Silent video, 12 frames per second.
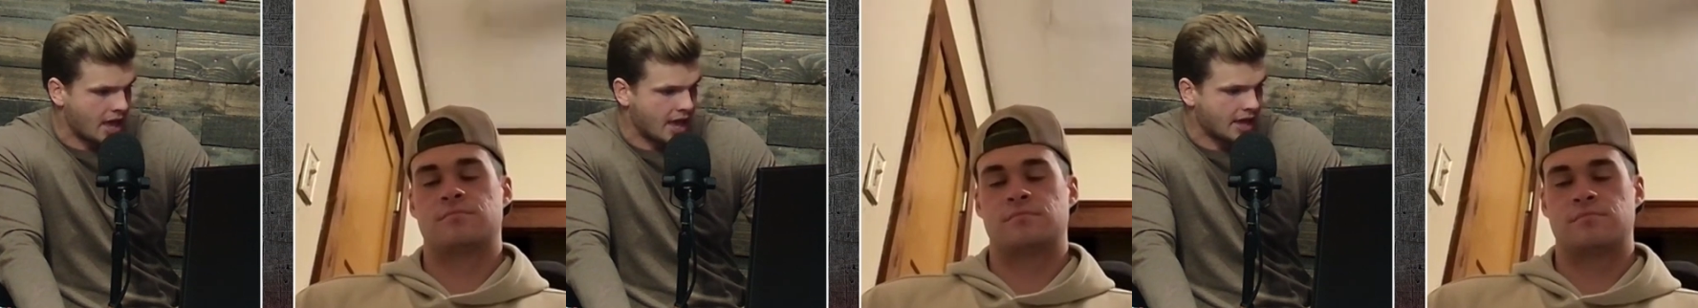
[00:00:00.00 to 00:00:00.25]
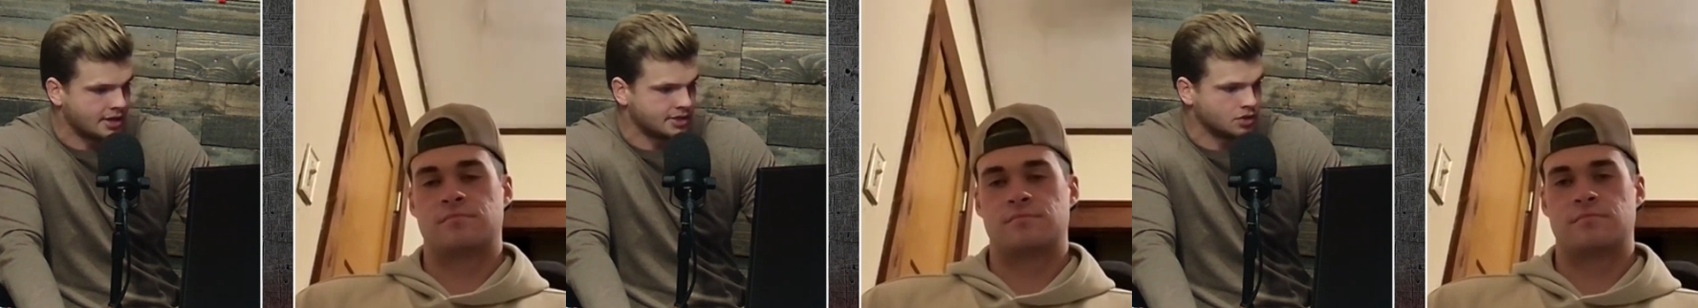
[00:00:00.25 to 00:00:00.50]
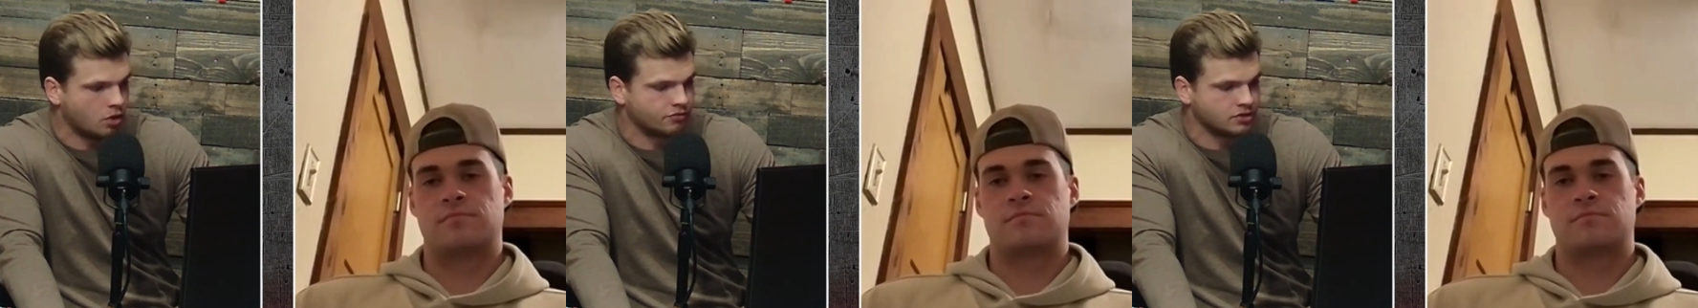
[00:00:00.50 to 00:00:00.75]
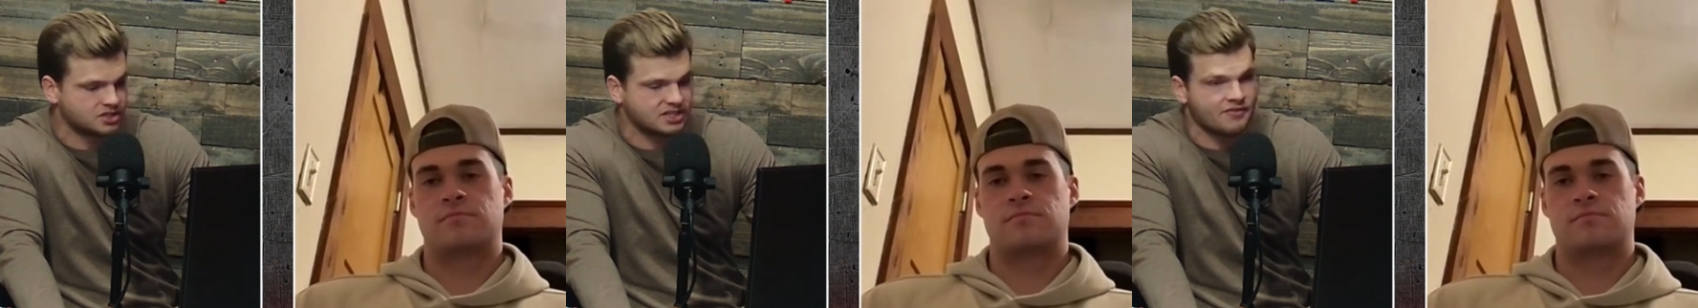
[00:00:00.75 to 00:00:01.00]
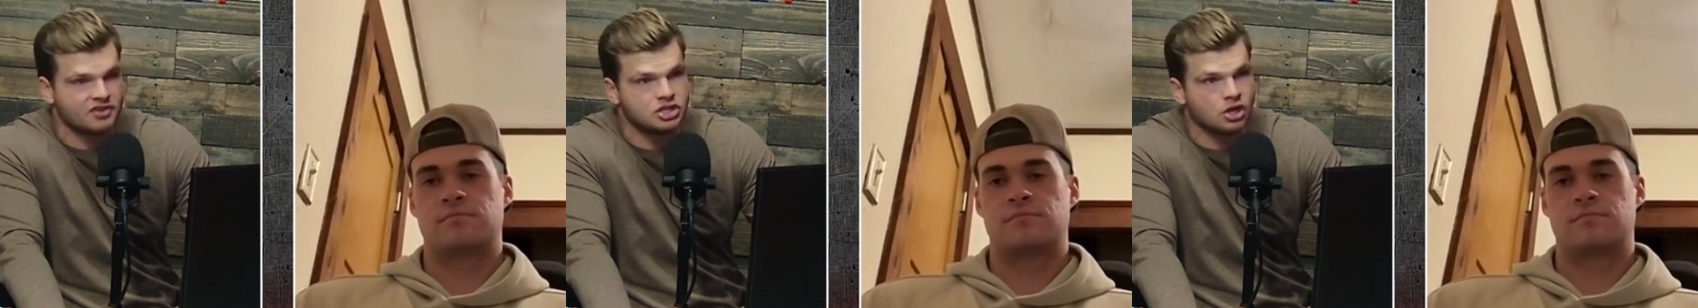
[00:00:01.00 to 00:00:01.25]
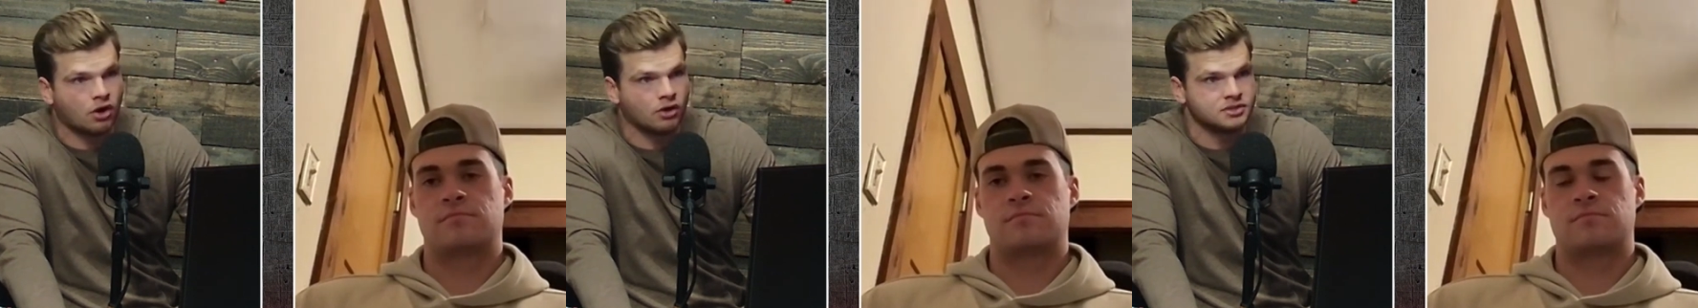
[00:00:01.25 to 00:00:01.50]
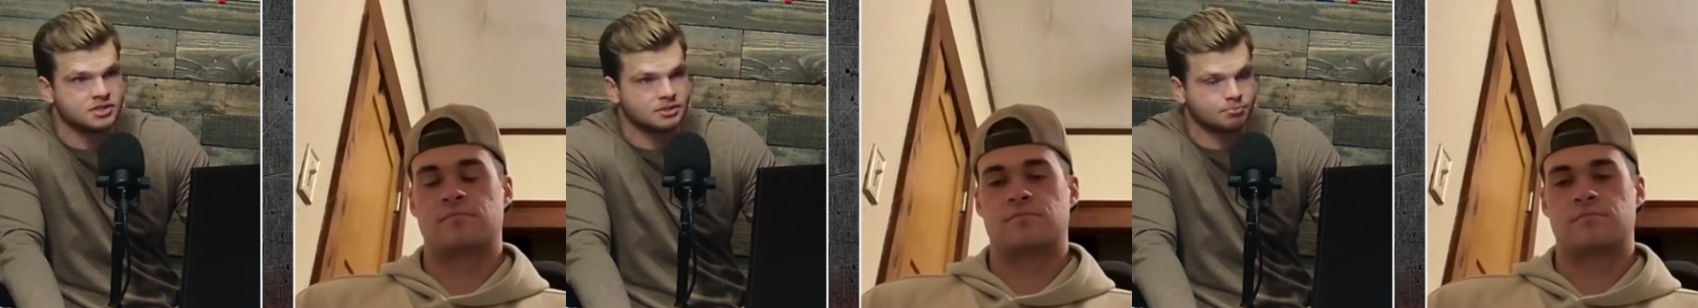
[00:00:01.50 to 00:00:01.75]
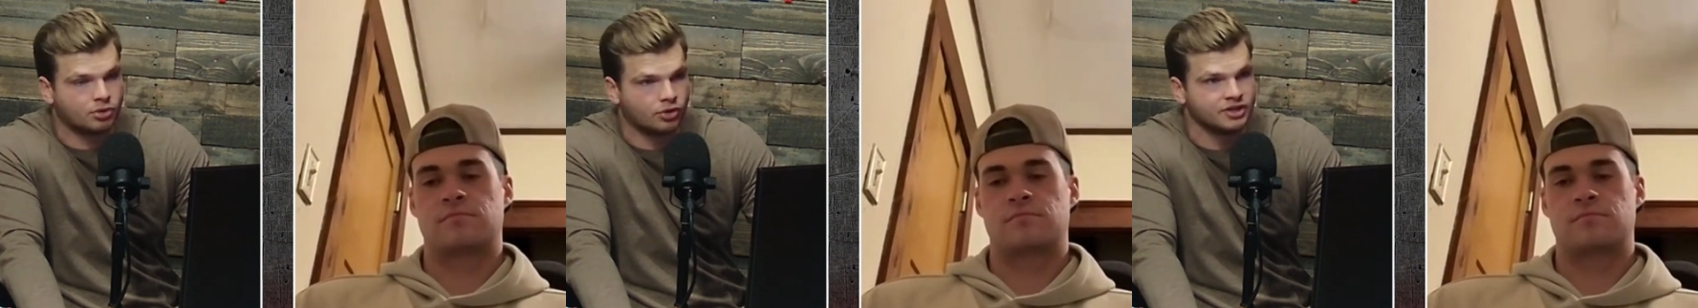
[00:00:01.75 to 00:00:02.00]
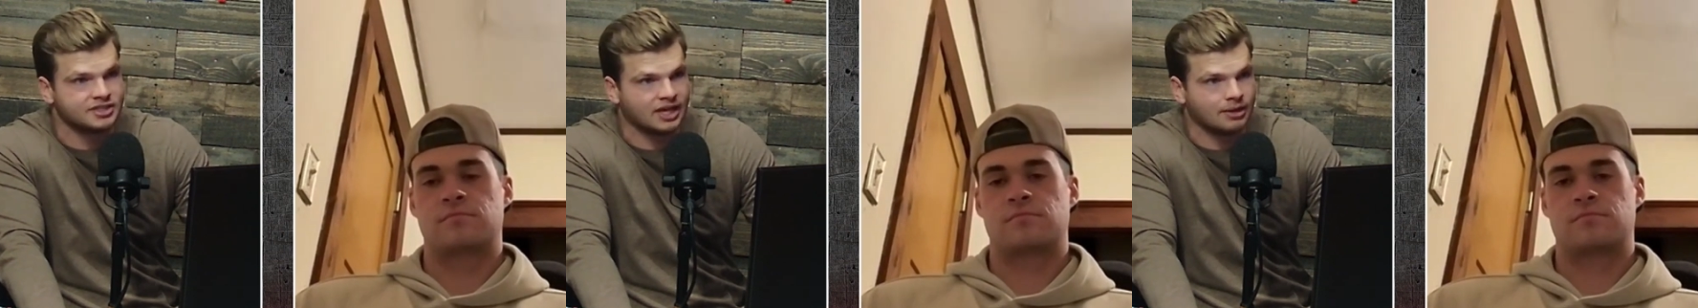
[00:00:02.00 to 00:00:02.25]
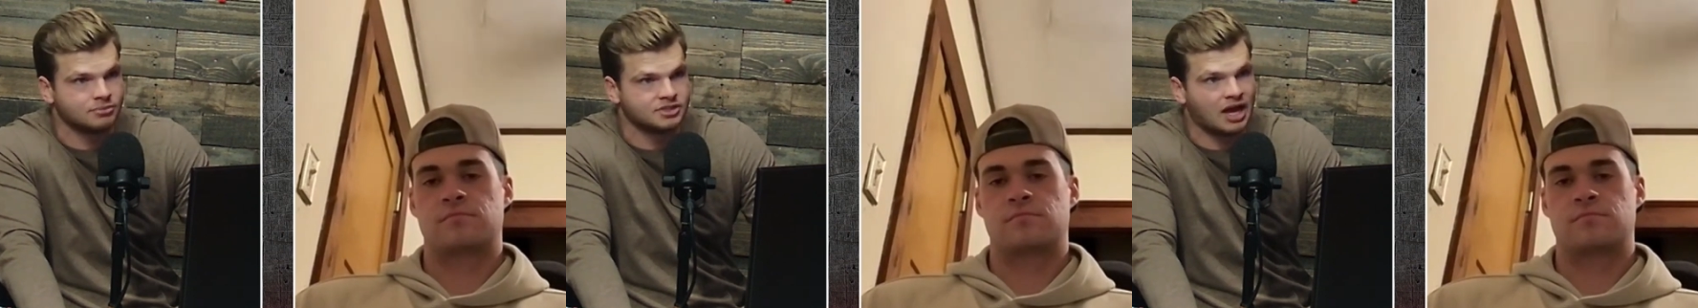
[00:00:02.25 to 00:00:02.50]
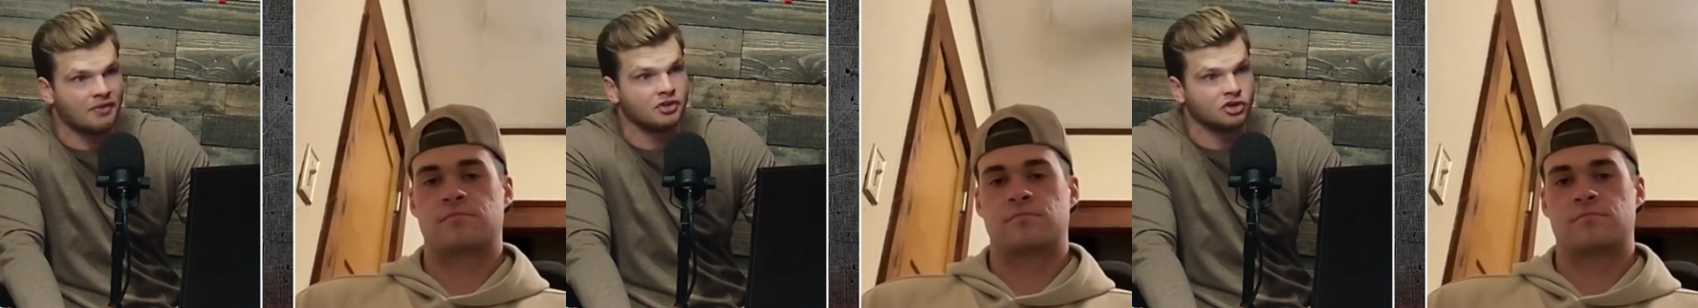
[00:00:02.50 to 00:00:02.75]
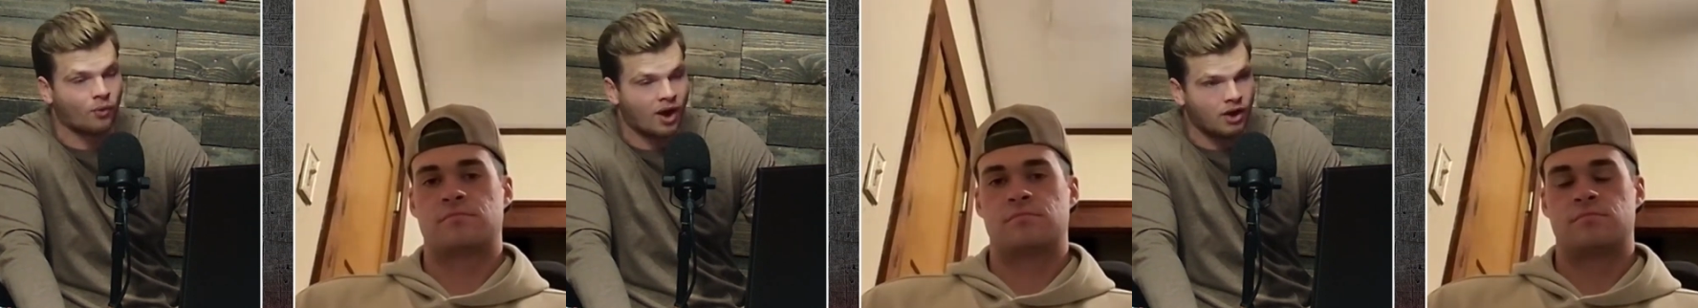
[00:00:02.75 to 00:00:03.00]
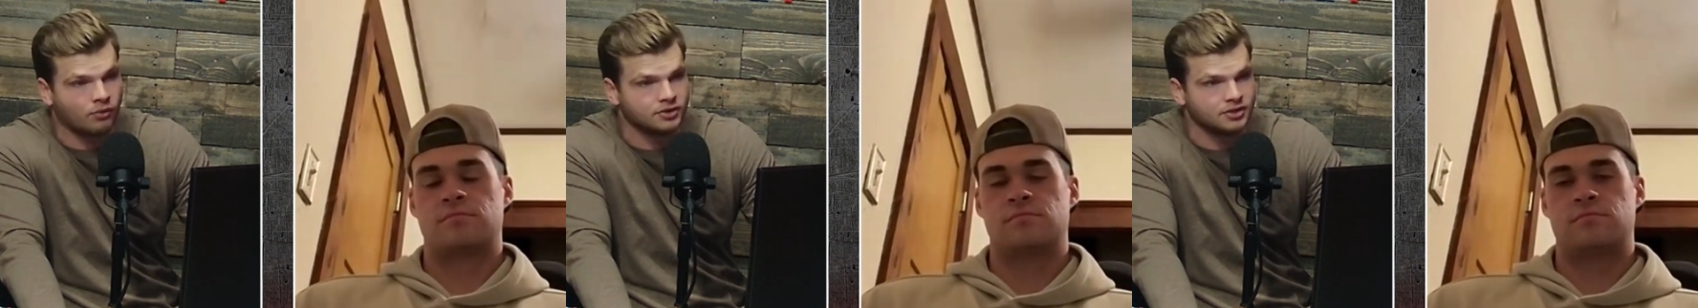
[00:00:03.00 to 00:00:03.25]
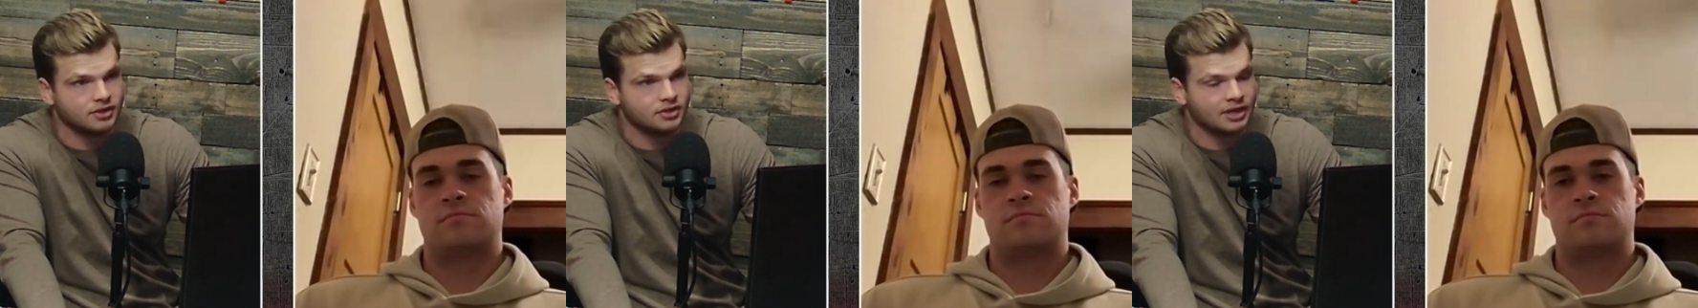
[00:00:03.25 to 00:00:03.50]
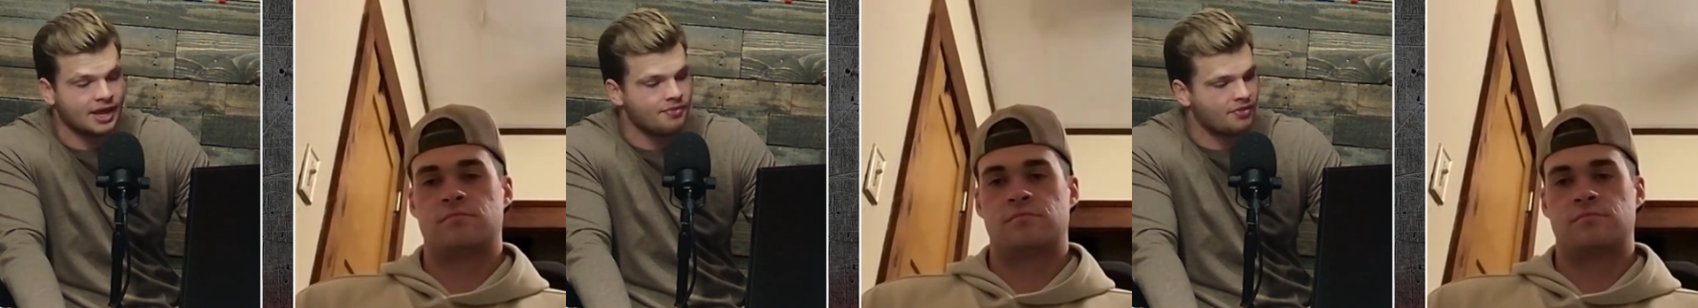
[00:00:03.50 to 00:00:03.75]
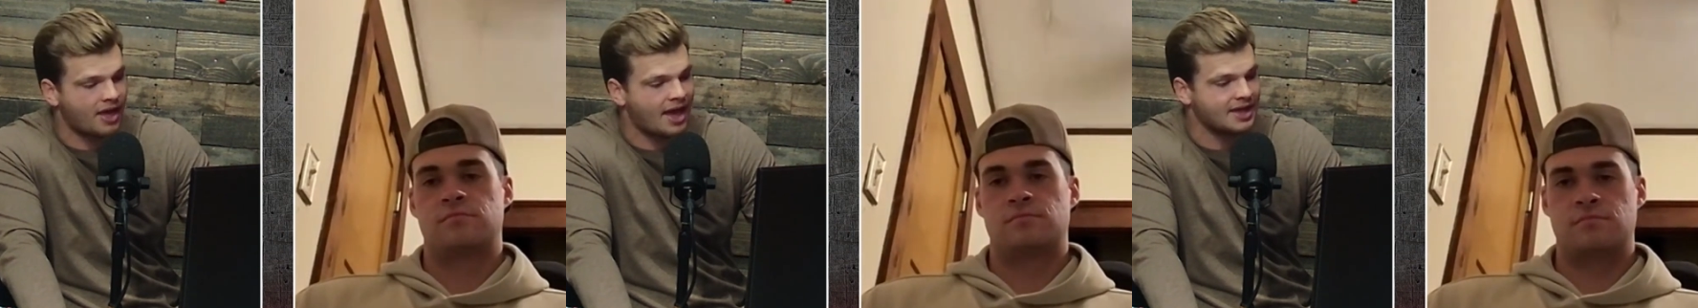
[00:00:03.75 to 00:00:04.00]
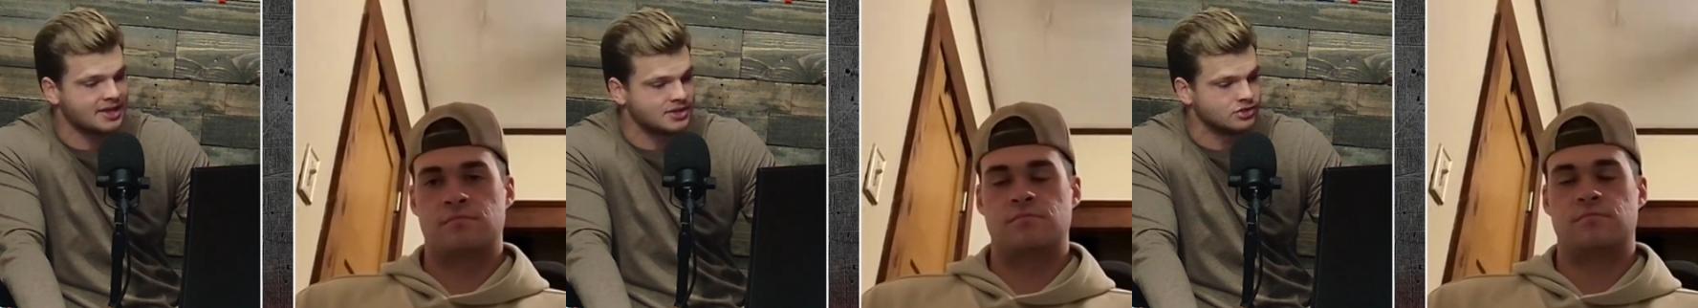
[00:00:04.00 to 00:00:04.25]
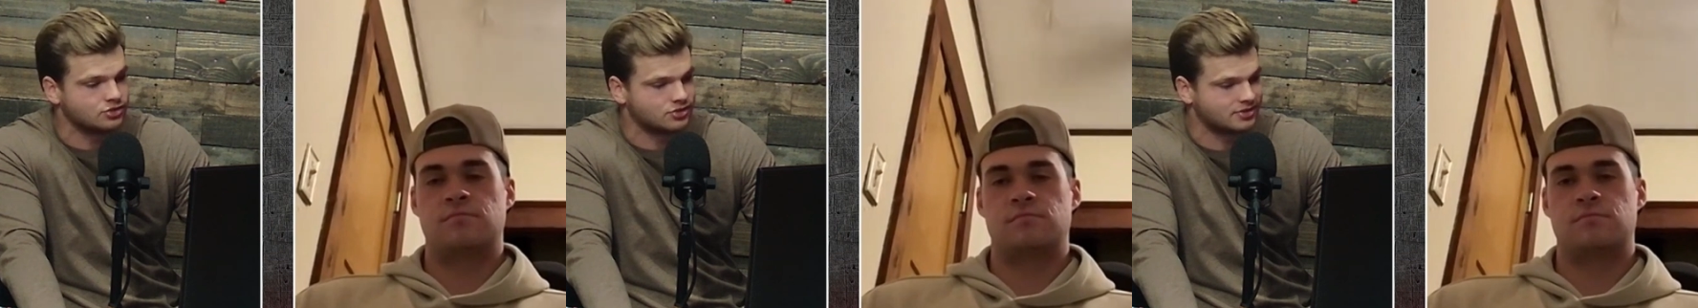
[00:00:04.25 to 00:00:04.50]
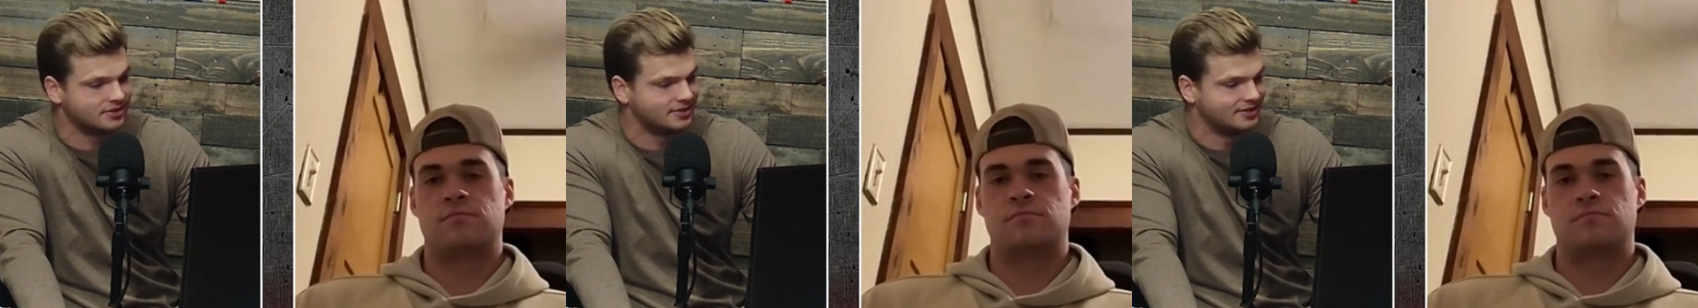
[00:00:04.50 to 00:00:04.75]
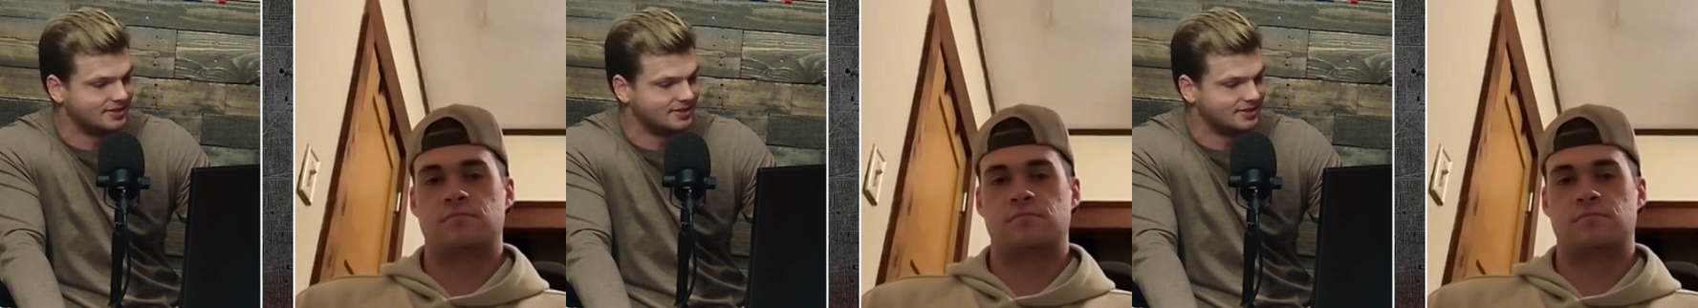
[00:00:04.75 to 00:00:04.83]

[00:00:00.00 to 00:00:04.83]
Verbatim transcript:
Speaker 1: and over seven yards per attempt on the ground. And that is